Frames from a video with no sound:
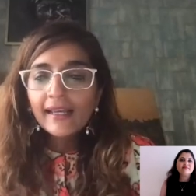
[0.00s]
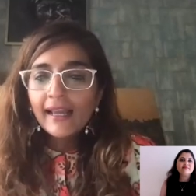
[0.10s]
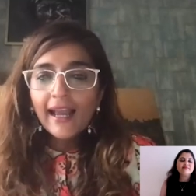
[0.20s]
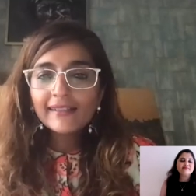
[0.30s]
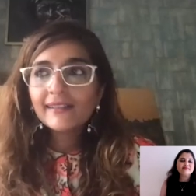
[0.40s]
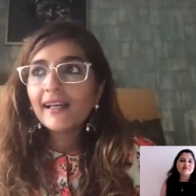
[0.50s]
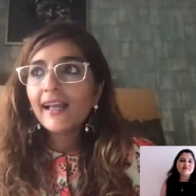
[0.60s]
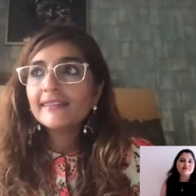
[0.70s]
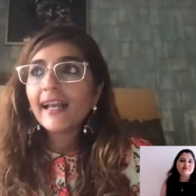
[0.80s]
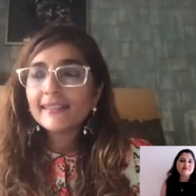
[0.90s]
and
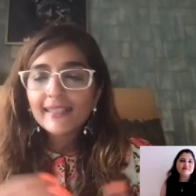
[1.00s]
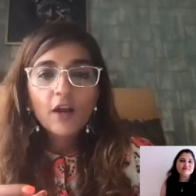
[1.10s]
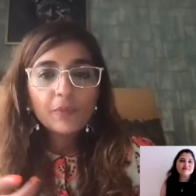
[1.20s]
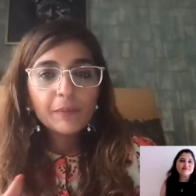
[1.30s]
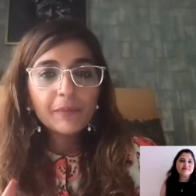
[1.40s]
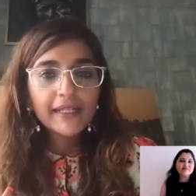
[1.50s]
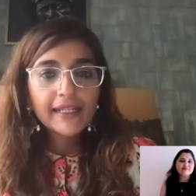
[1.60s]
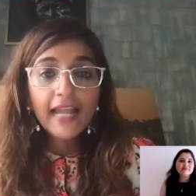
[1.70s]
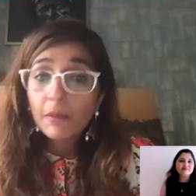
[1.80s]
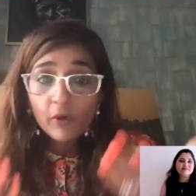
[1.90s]
and that's how people can
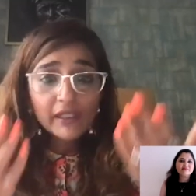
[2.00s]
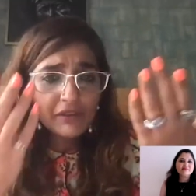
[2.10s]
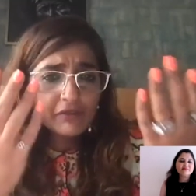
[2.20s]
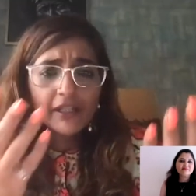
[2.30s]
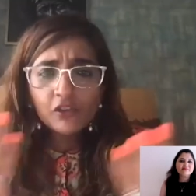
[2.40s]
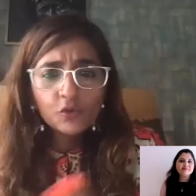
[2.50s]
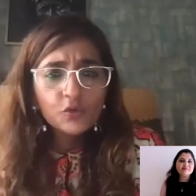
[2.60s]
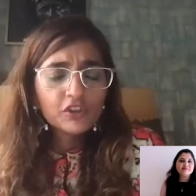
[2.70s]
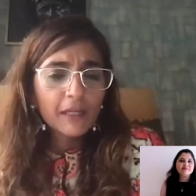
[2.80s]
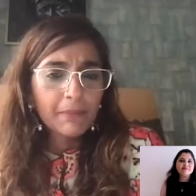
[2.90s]
help or even when you
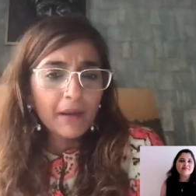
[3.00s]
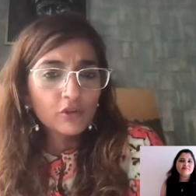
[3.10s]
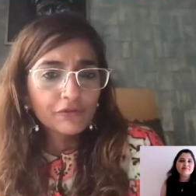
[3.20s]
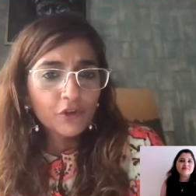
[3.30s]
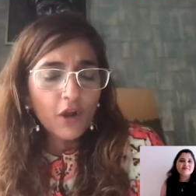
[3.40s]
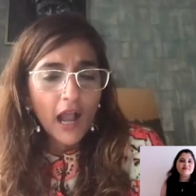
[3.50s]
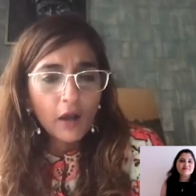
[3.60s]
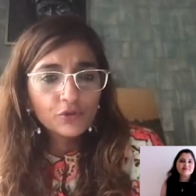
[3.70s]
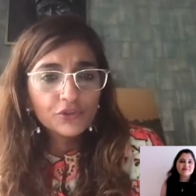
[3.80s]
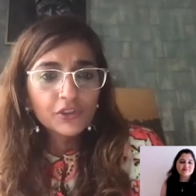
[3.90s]
step out of your
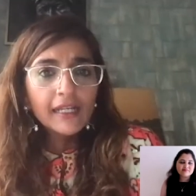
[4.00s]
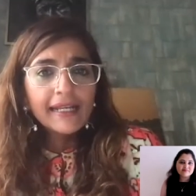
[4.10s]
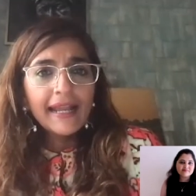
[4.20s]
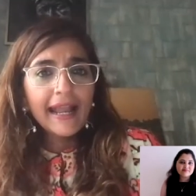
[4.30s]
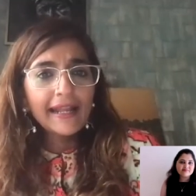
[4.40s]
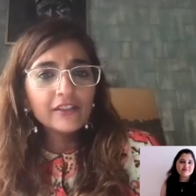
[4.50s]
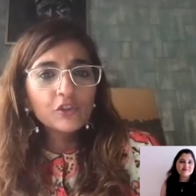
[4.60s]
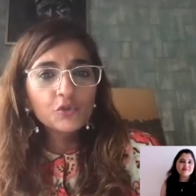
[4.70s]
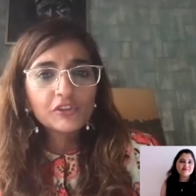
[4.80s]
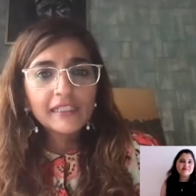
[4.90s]
house and
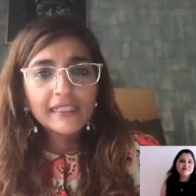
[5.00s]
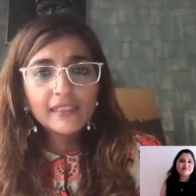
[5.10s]
you see